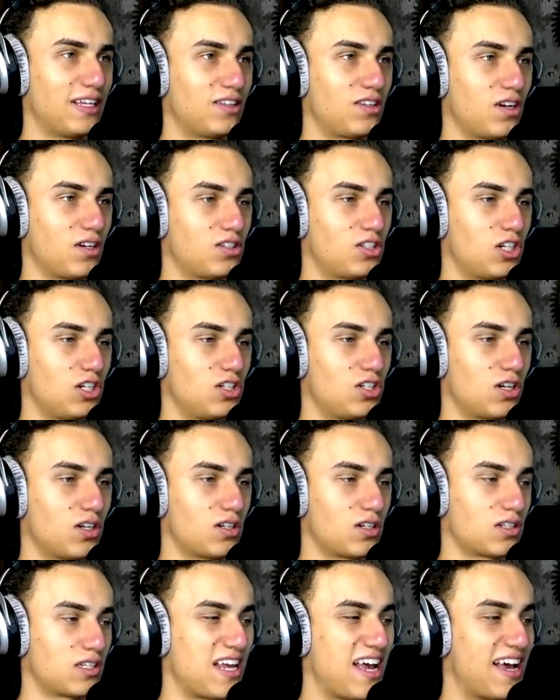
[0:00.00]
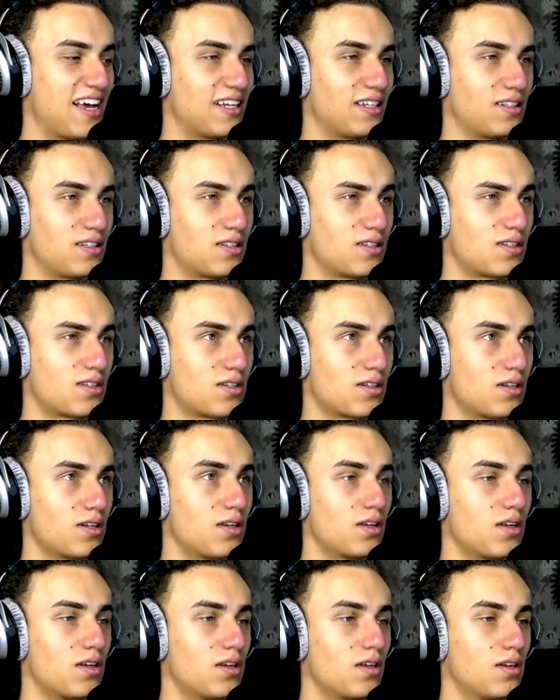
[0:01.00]
hands, touch though. each other's hands.
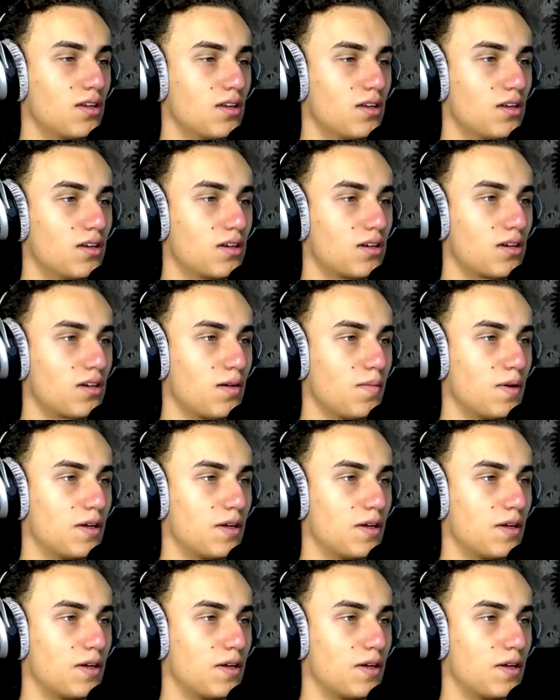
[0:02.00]
There's okay, miles